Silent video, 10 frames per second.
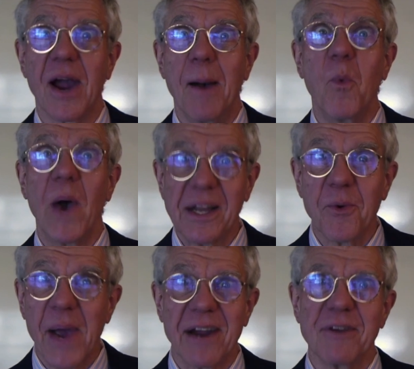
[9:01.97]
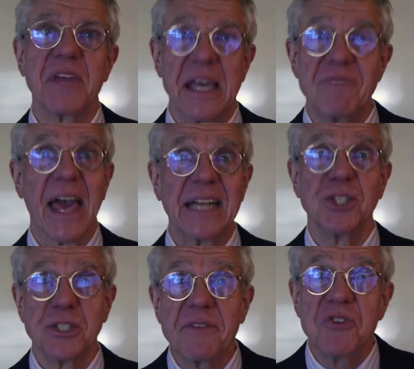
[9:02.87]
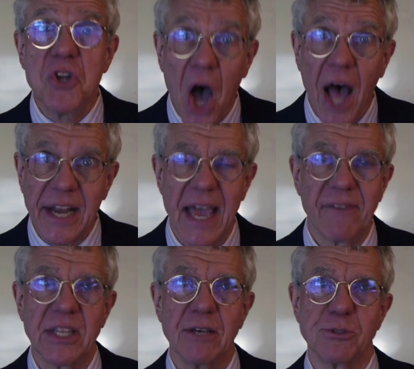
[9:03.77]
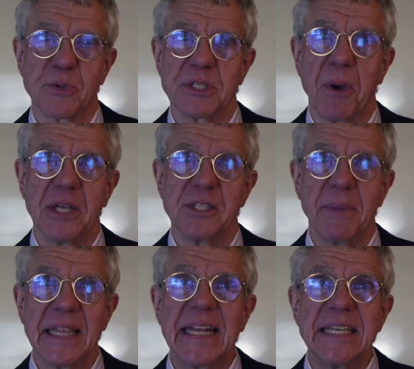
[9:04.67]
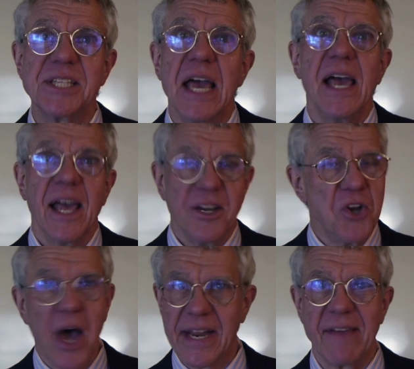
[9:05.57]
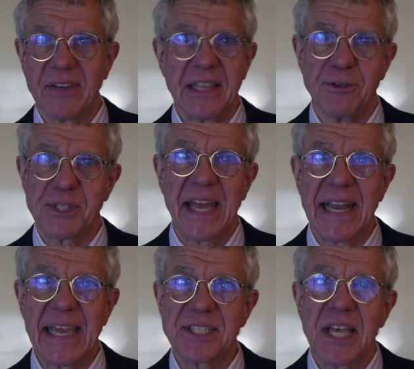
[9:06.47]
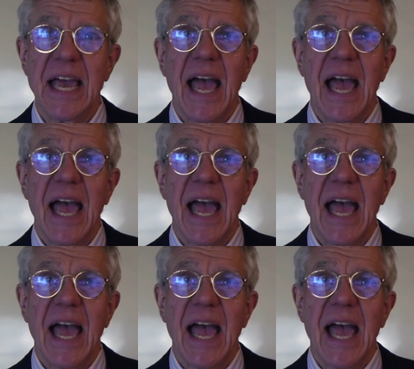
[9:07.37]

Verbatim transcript: I'm well aware of the advantages of not having those responsibilities, not having those headaches,